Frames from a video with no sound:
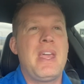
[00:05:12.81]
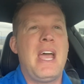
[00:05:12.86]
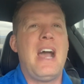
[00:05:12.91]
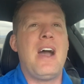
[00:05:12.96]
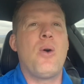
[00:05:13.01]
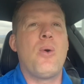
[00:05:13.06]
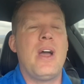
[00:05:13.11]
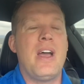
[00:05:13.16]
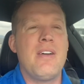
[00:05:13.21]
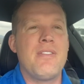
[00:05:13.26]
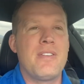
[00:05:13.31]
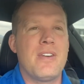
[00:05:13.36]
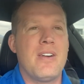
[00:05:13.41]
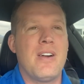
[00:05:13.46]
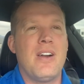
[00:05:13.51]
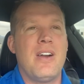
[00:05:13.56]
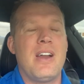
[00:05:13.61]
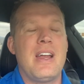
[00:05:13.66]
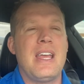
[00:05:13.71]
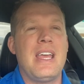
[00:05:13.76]

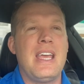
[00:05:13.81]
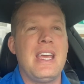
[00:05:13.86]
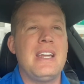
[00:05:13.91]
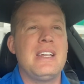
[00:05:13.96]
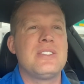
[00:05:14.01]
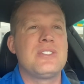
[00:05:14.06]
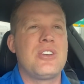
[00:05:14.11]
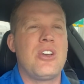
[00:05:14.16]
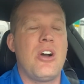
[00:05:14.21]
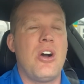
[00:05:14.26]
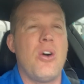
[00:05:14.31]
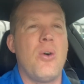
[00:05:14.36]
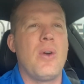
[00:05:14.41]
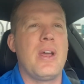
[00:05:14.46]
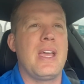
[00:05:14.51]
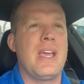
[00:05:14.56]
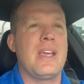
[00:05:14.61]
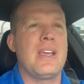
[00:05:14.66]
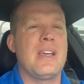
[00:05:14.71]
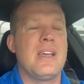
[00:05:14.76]
However, it is
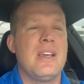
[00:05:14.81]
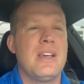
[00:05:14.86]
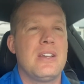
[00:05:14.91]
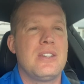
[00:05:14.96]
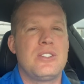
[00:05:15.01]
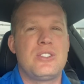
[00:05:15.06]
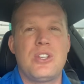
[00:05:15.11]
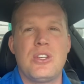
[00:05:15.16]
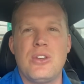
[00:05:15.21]
going